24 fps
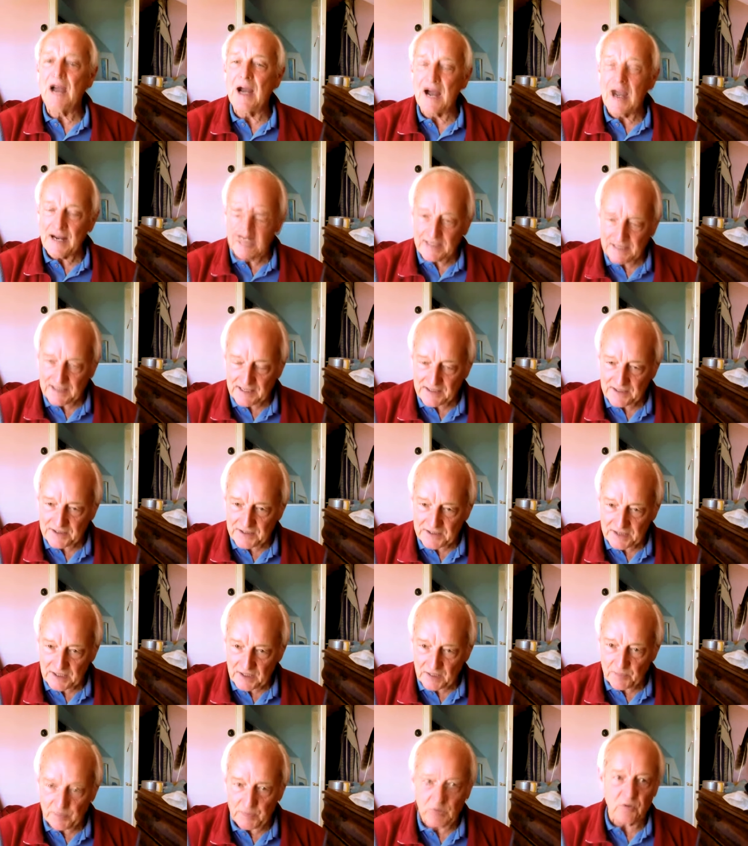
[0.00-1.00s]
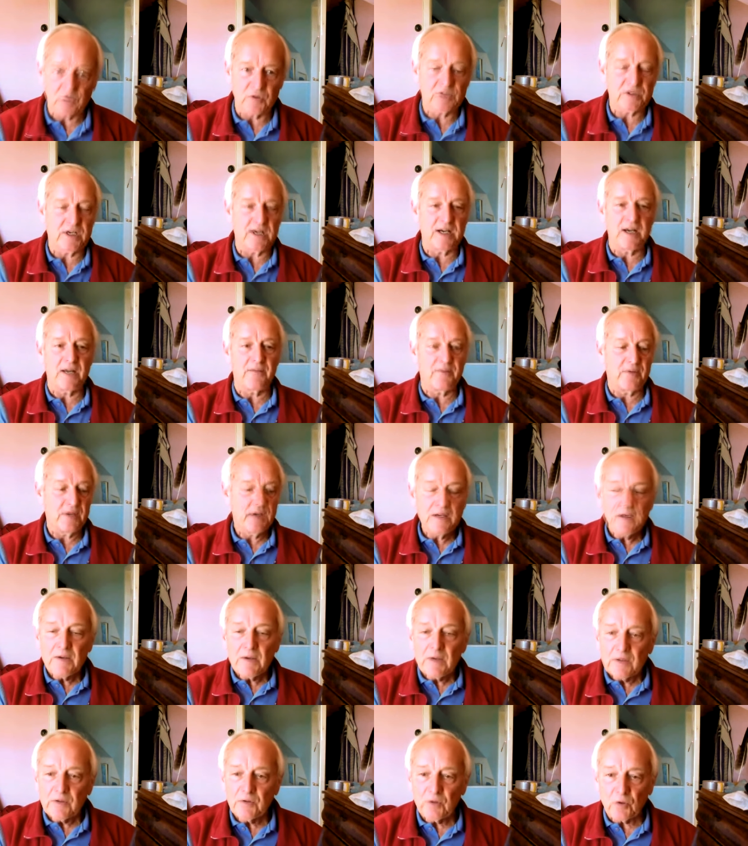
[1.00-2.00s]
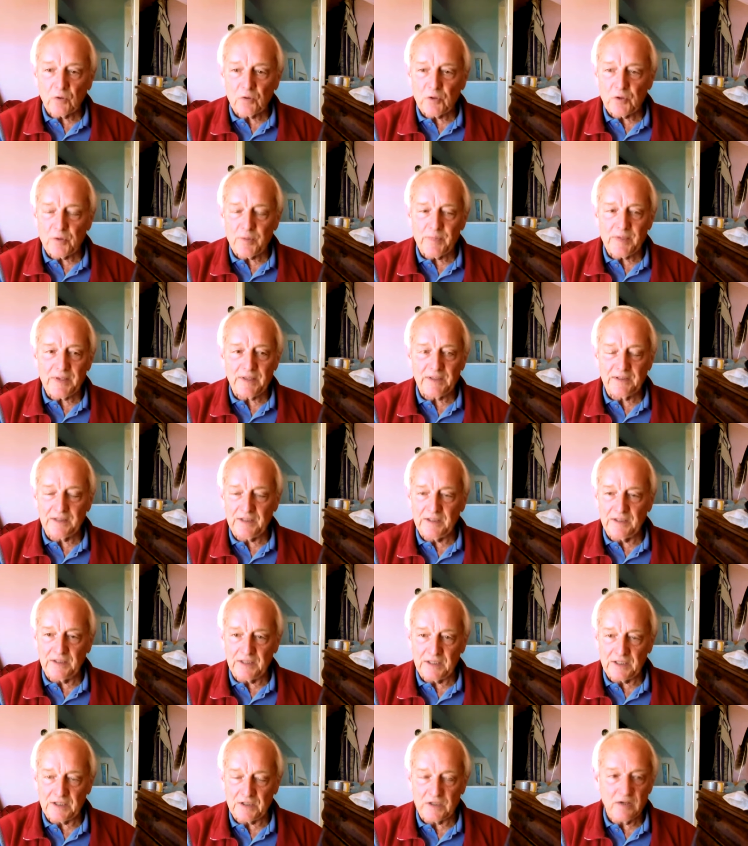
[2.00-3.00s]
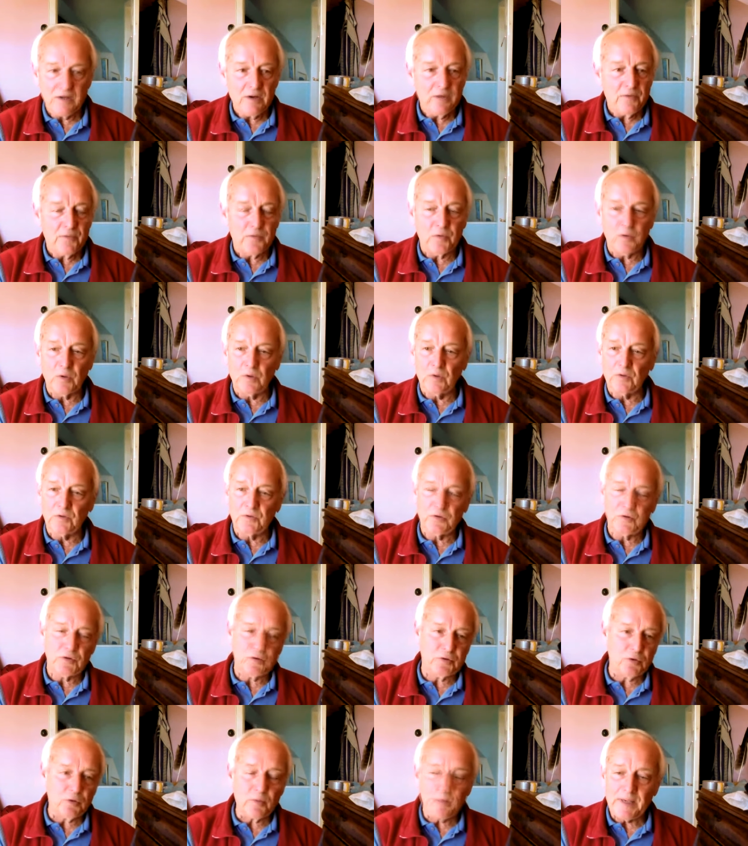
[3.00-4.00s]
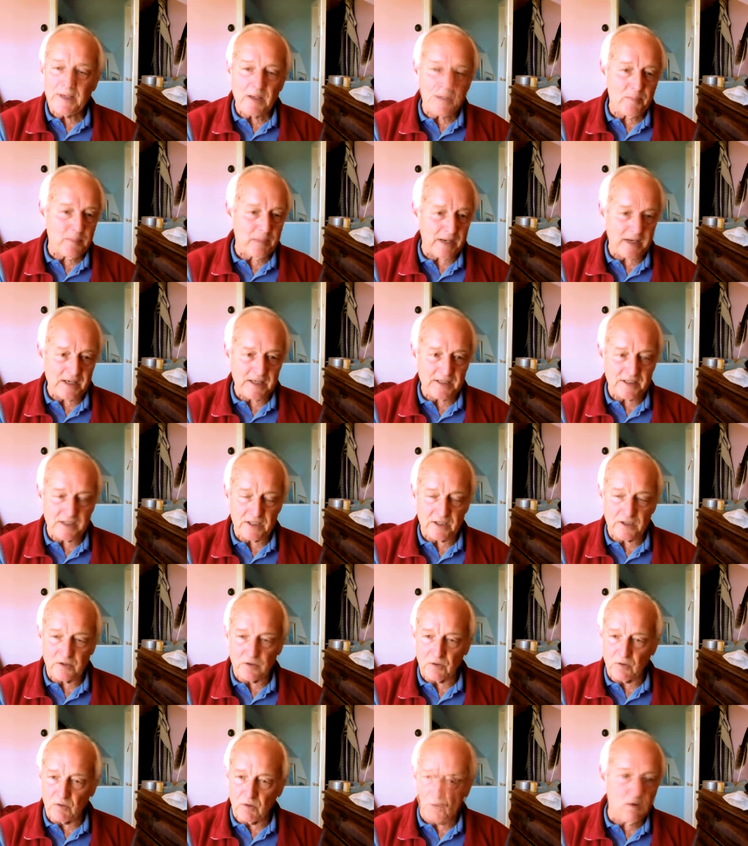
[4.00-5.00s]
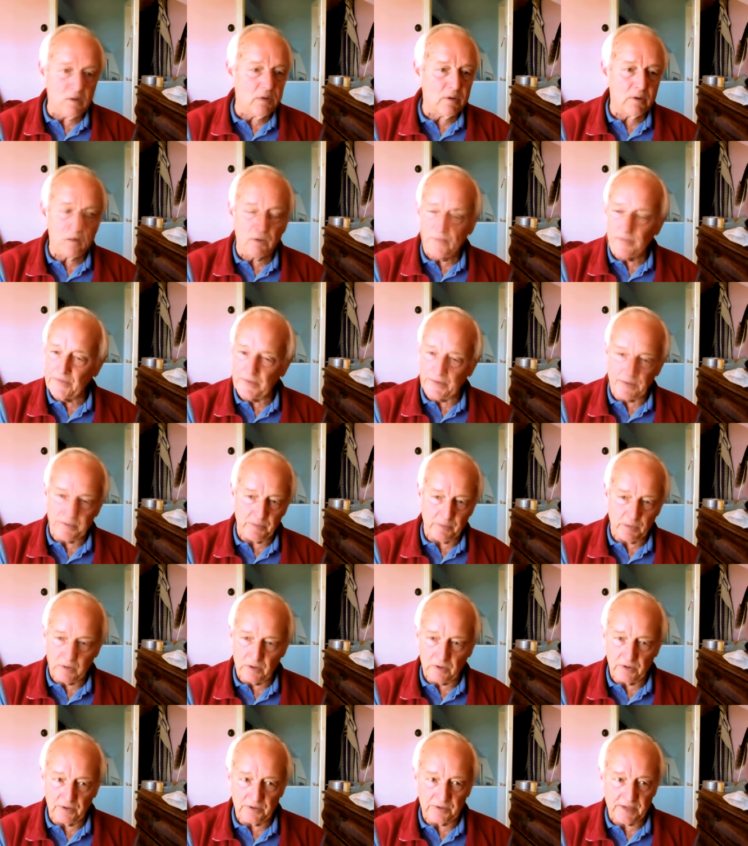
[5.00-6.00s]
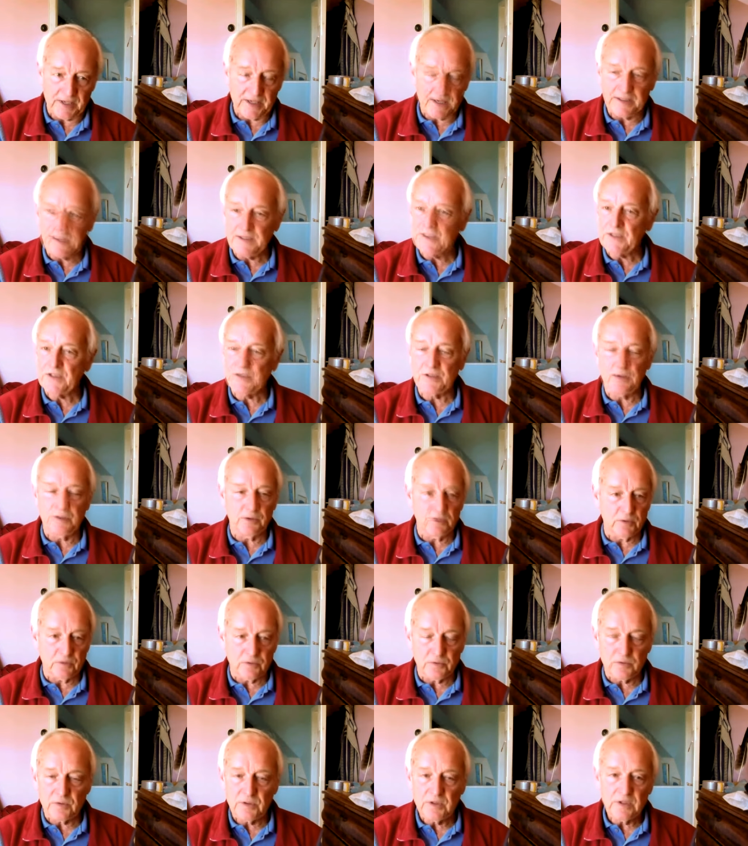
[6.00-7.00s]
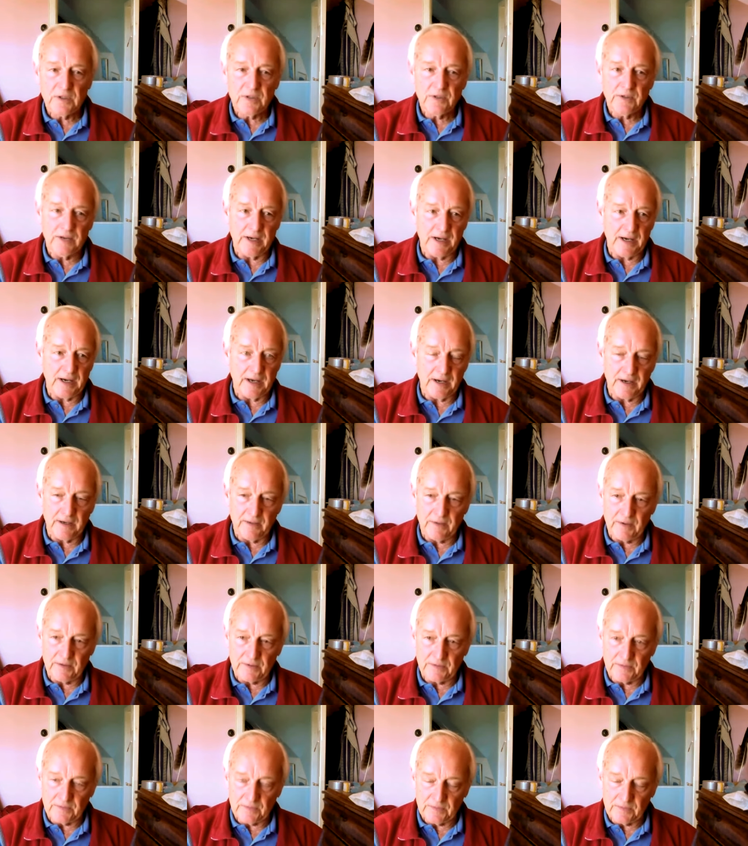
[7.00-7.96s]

I can say, because I have documented this for so many places all over the world. There is no uh,